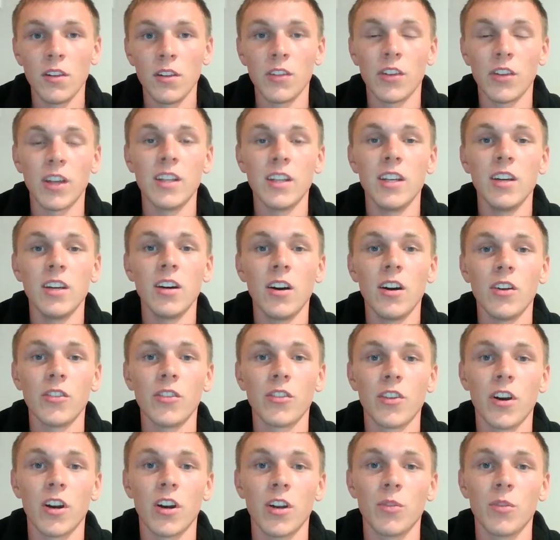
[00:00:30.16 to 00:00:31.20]
This idea all
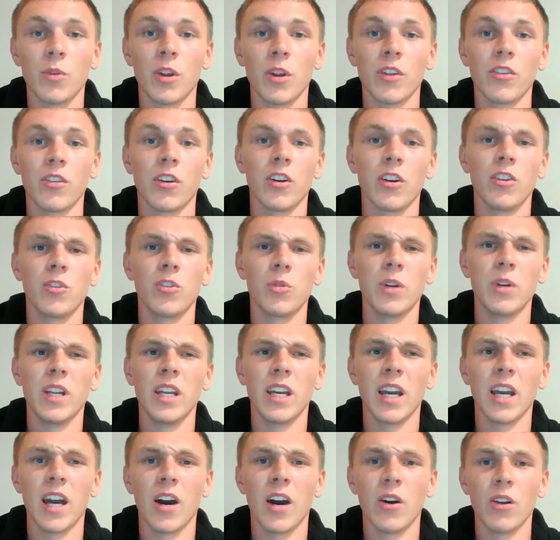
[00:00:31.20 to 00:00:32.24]
started when I started
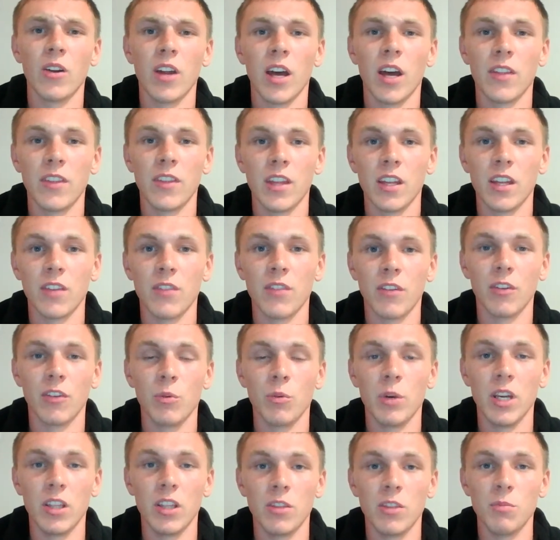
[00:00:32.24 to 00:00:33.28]
tweeting out at the end of every
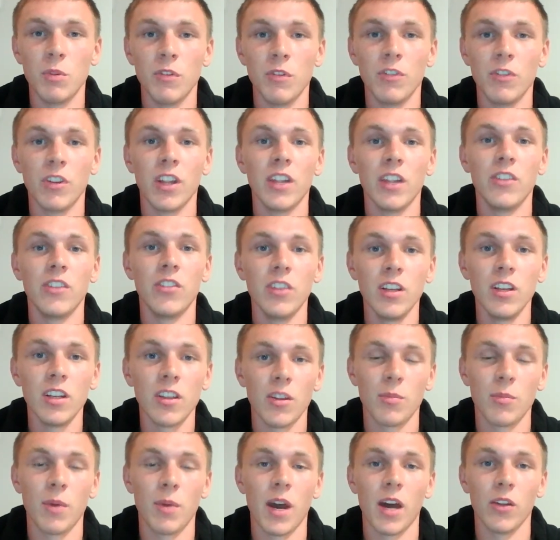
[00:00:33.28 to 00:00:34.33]
week the movies I'd seen
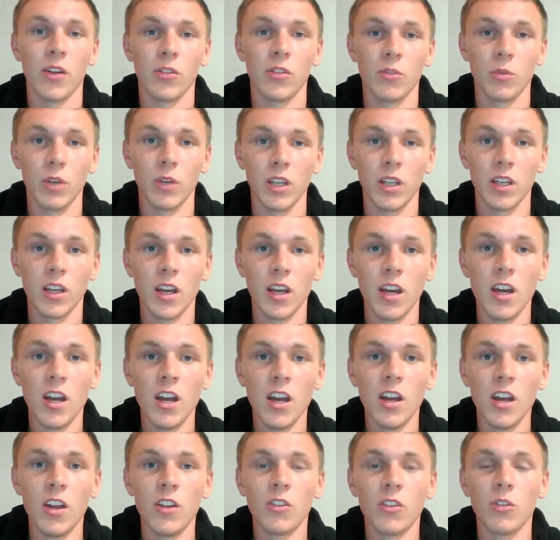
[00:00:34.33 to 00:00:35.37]
in the past week.
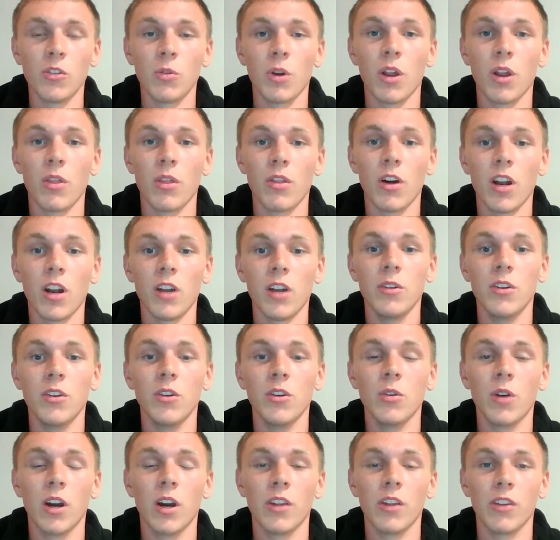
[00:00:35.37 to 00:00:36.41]
So what I thought I would
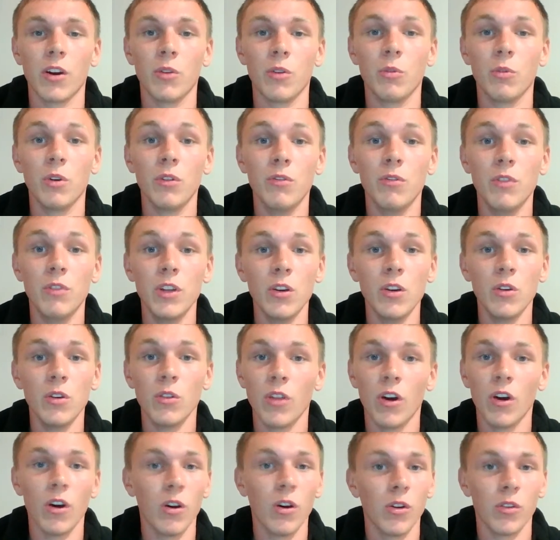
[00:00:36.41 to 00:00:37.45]
do is I would review
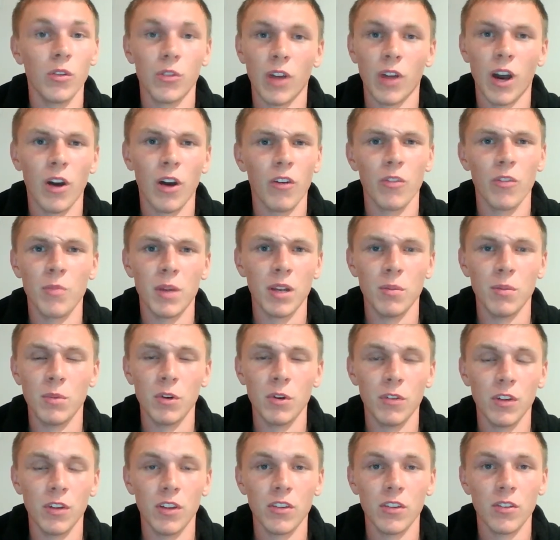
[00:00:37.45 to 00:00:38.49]
those however many
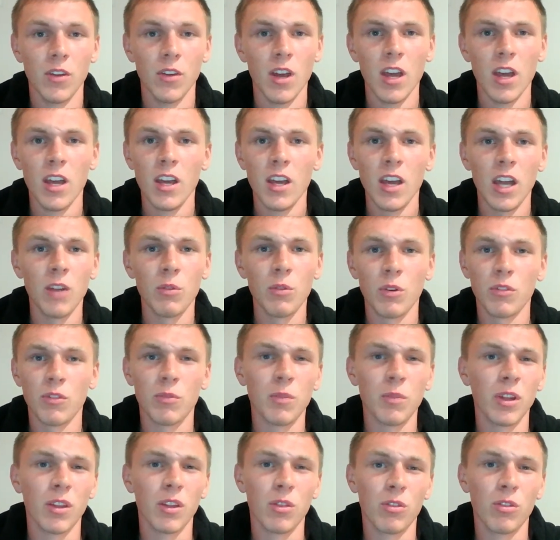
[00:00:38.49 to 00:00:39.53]
movies, anywhere
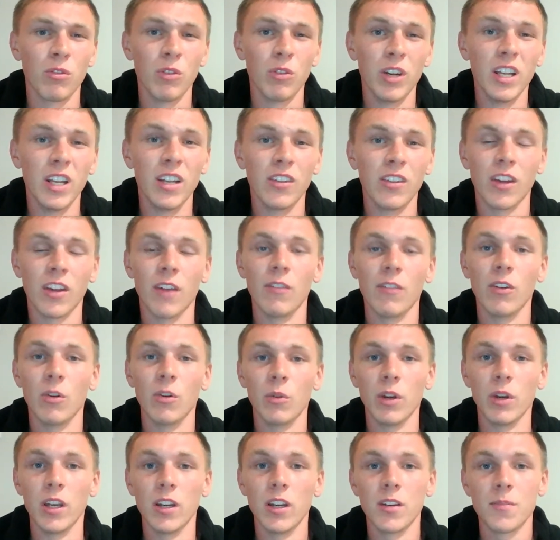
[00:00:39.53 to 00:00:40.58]
from like 3 to 7
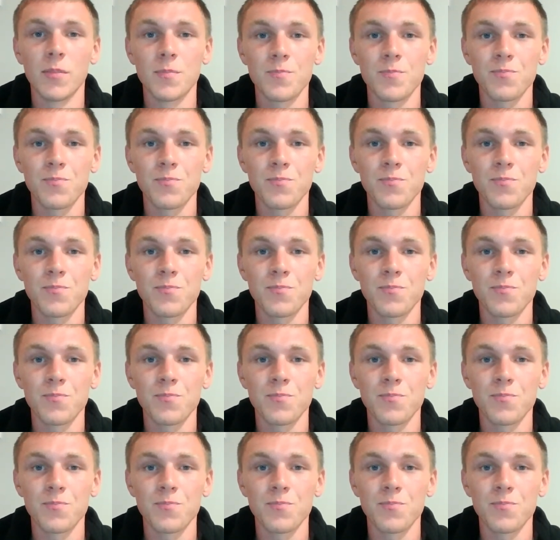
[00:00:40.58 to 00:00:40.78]
a week,